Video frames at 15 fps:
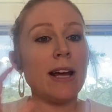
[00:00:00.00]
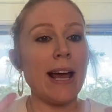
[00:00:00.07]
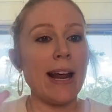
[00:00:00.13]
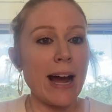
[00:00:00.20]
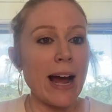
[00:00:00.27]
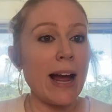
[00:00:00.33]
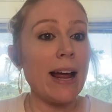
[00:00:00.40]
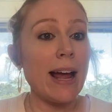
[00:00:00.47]

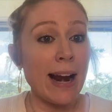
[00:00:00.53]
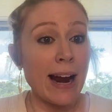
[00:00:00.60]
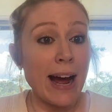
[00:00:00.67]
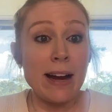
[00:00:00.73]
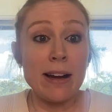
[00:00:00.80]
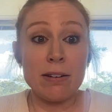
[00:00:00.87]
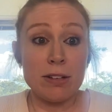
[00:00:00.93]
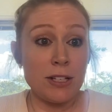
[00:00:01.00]
And
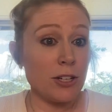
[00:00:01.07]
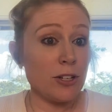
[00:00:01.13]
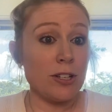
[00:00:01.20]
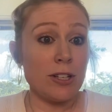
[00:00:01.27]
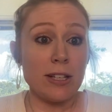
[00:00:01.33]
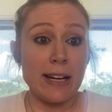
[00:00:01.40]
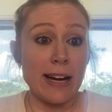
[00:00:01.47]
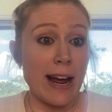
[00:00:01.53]
I
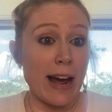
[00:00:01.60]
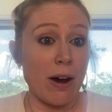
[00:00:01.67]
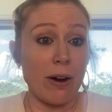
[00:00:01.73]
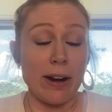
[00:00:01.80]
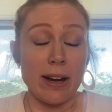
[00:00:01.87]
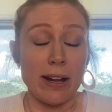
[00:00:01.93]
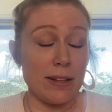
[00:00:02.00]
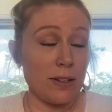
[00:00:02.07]
seriously now,
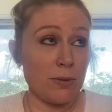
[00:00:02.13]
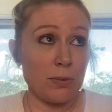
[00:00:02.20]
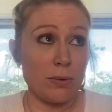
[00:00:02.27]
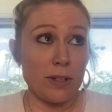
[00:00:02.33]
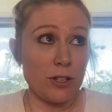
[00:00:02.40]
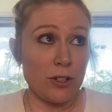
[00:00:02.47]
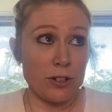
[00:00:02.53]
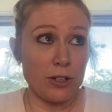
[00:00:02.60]
and
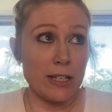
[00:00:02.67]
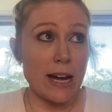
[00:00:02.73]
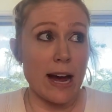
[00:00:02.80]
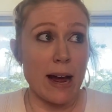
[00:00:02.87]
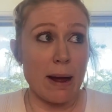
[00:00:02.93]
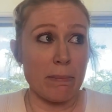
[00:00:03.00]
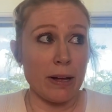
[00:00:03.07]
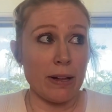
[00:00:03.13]
this took
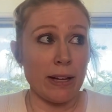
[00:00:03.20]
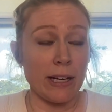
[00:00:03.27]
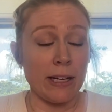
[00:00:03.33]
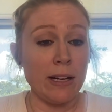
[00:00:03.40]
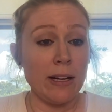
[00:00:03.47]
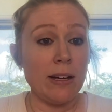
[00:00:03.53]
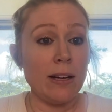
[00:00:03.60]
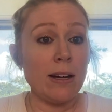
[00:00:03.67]
time, but like